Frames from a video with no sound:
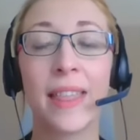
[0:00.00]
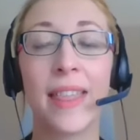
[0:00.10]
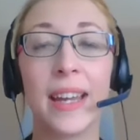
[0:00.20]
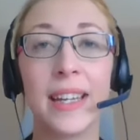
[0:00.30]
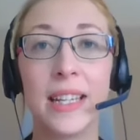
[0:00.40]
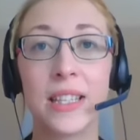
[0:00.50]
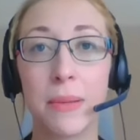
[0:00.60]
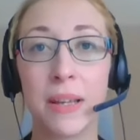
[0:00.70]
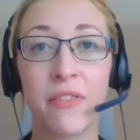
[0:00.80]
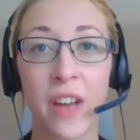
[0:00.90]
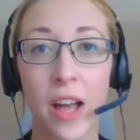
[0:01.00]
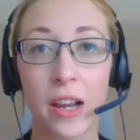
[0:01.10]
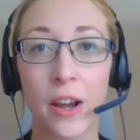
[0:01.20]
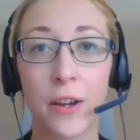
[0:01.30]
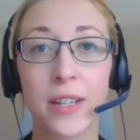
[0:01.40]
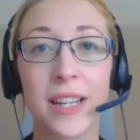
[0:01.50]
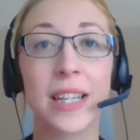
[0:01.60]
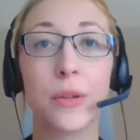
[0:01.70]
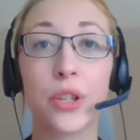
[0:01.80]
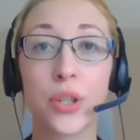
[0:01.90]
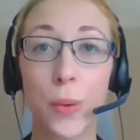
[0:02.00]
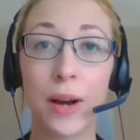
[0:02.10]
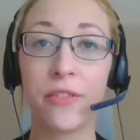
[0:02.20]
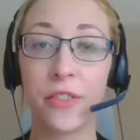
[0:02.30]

they need to be furloughed until the 12th